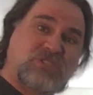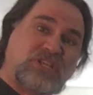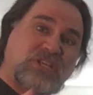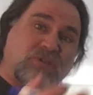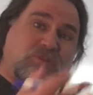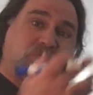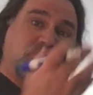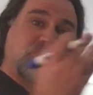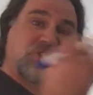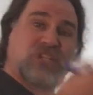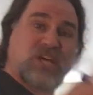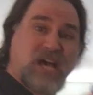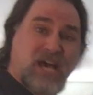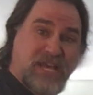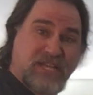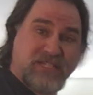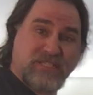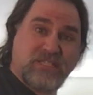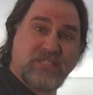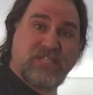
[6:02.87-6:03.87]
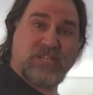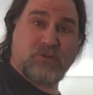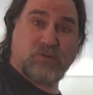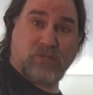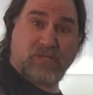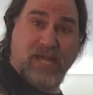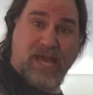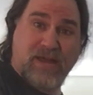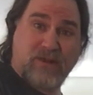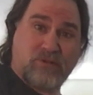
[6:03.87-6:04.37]
it's equal sides,
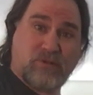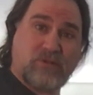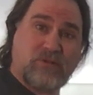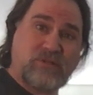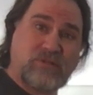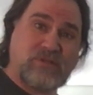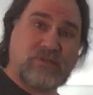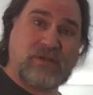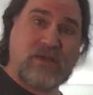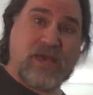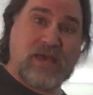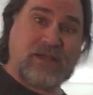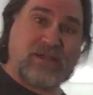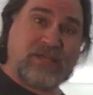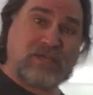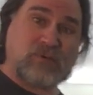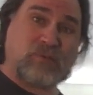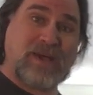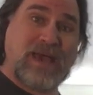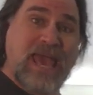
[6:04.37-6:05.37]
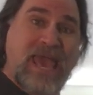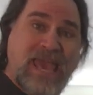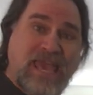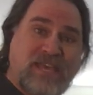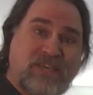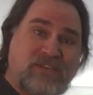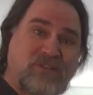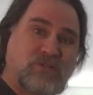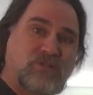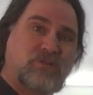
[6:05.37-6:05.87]
equilateral, and equa
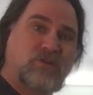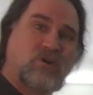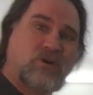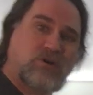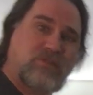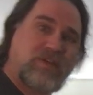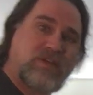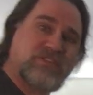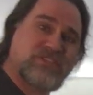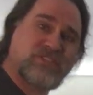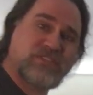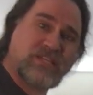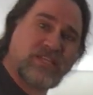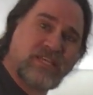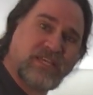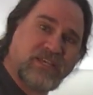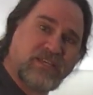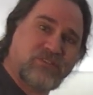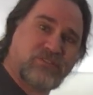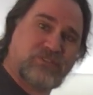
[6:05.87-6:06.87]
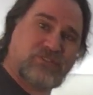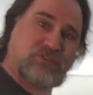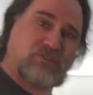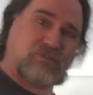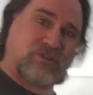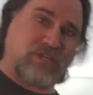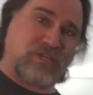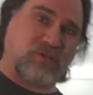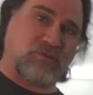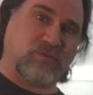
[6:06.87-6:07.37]
angular. All the angles
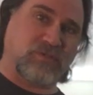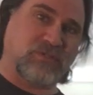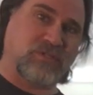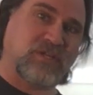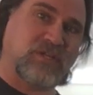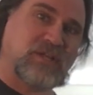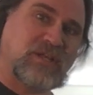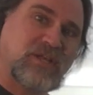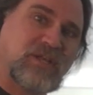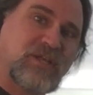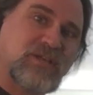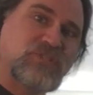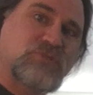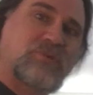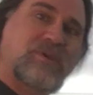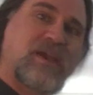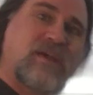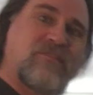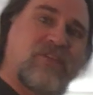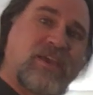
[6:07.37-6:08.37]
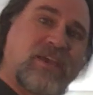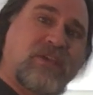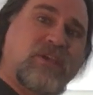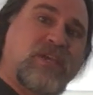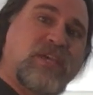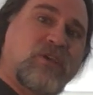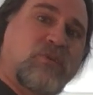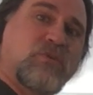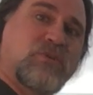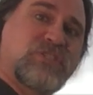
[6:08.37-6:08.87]
are equal. So we have
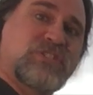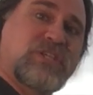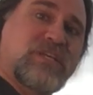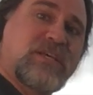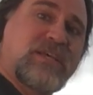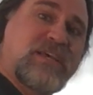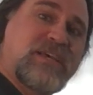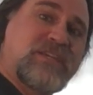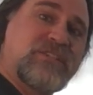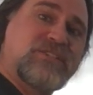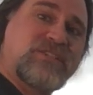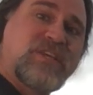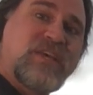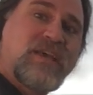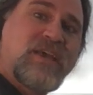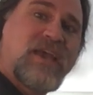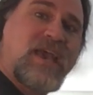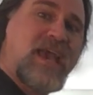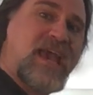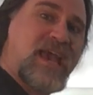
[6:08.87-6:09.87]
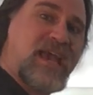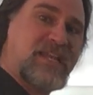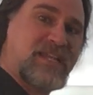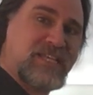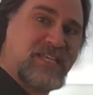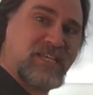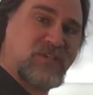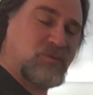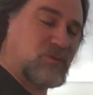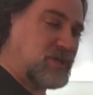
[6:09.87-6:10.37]
a equal sides
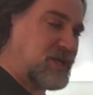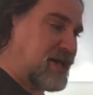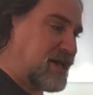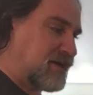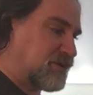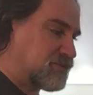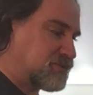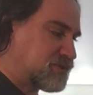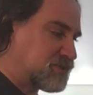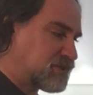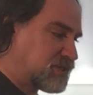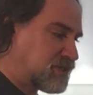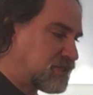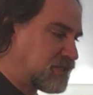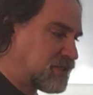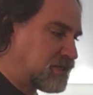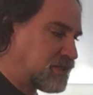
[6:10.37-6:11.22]
and equal angles.